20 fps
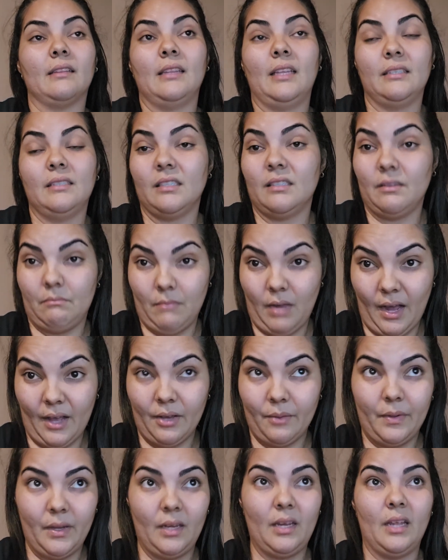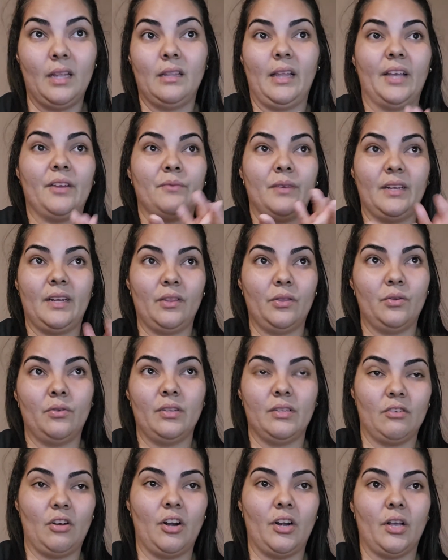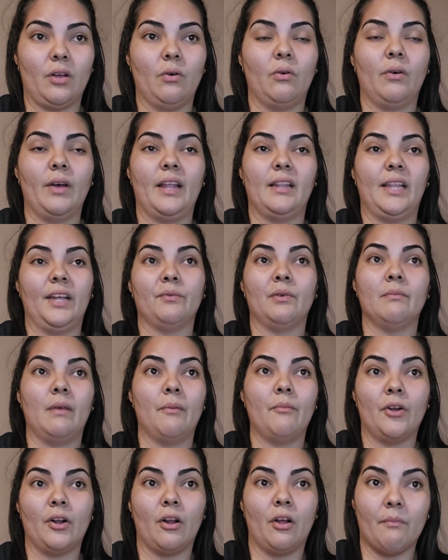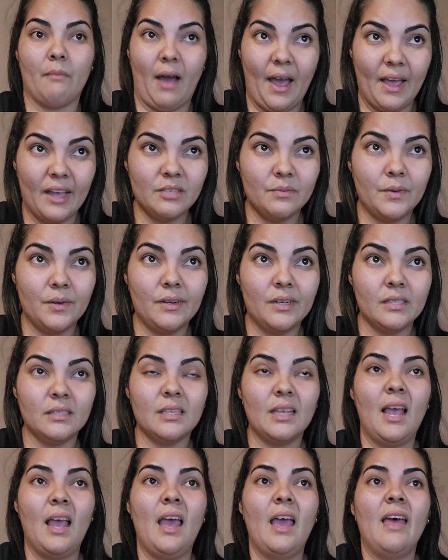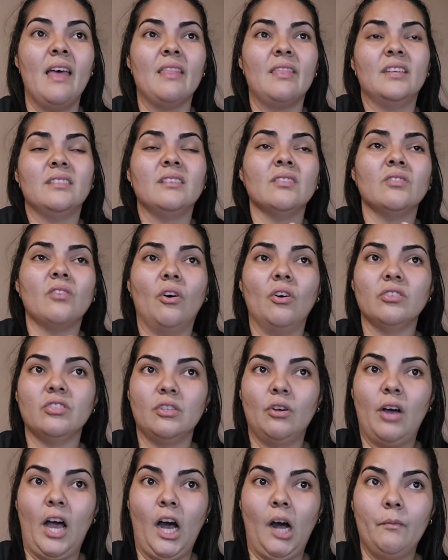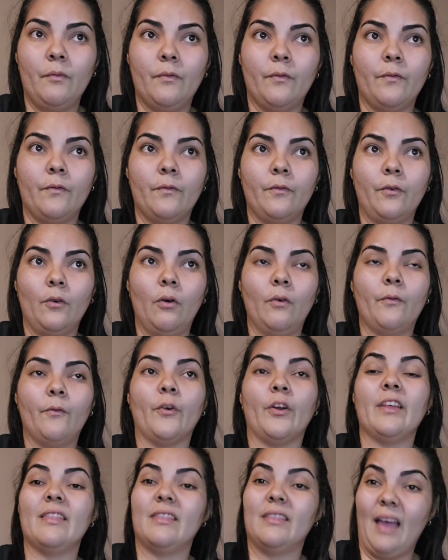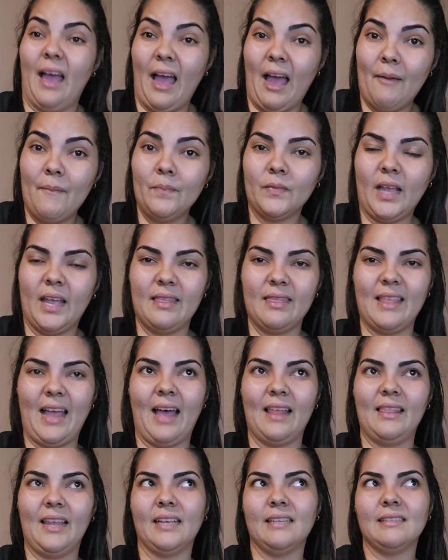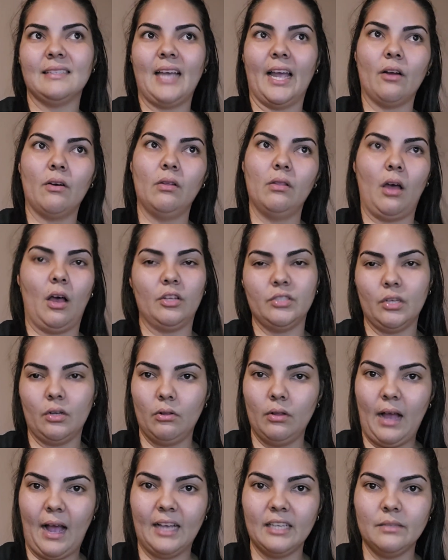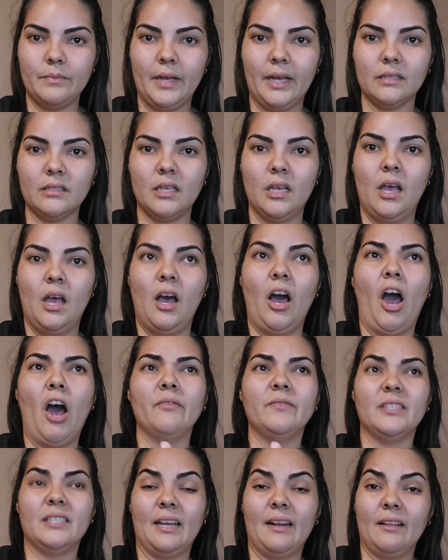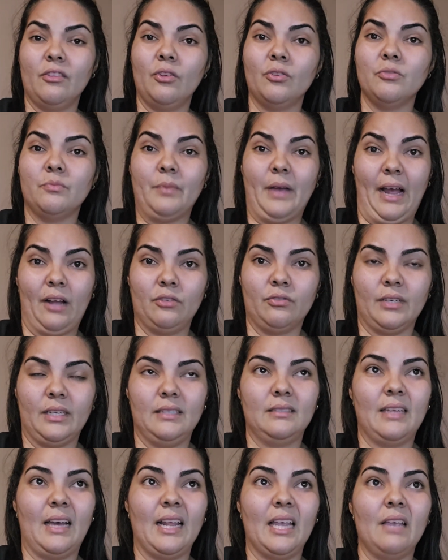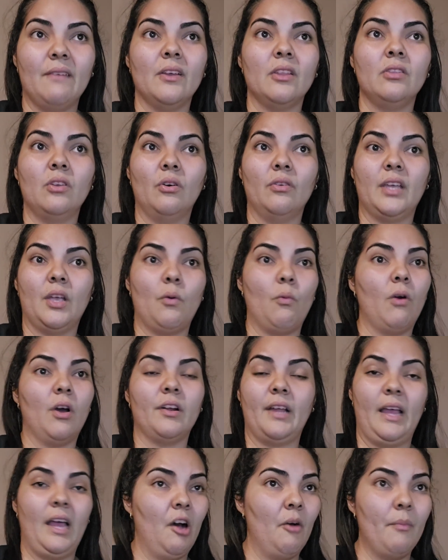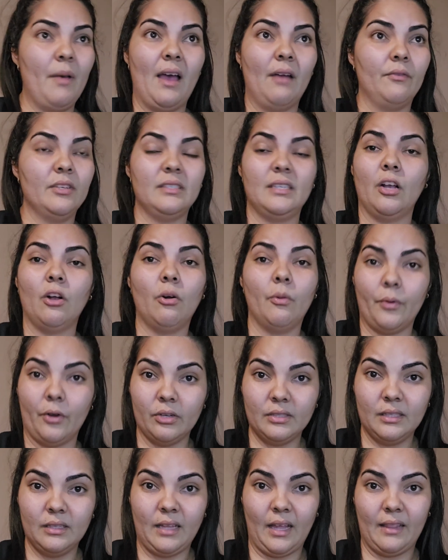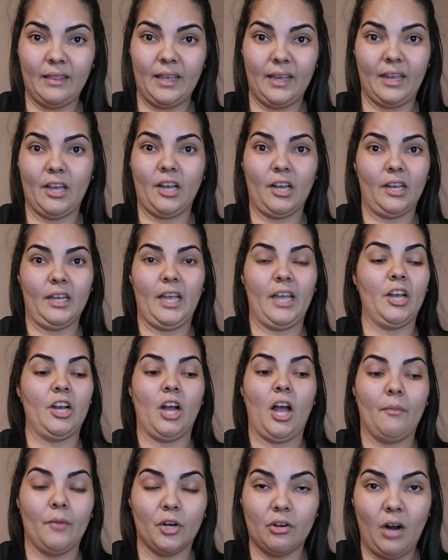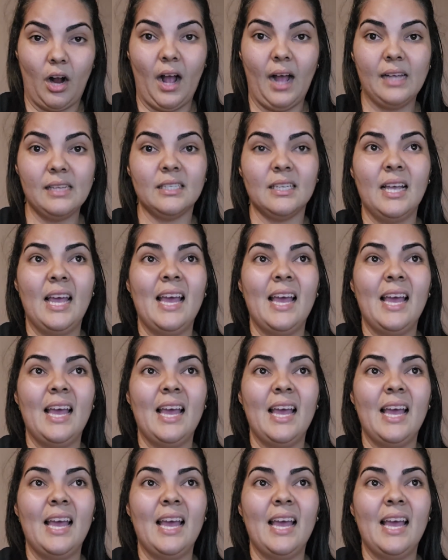this is in my opinion, like reading through this article and like remembering on my experience, this is also helpful for them in that like psychological aspect of setting those boundaries, that even though they want to help every single person that they can come across,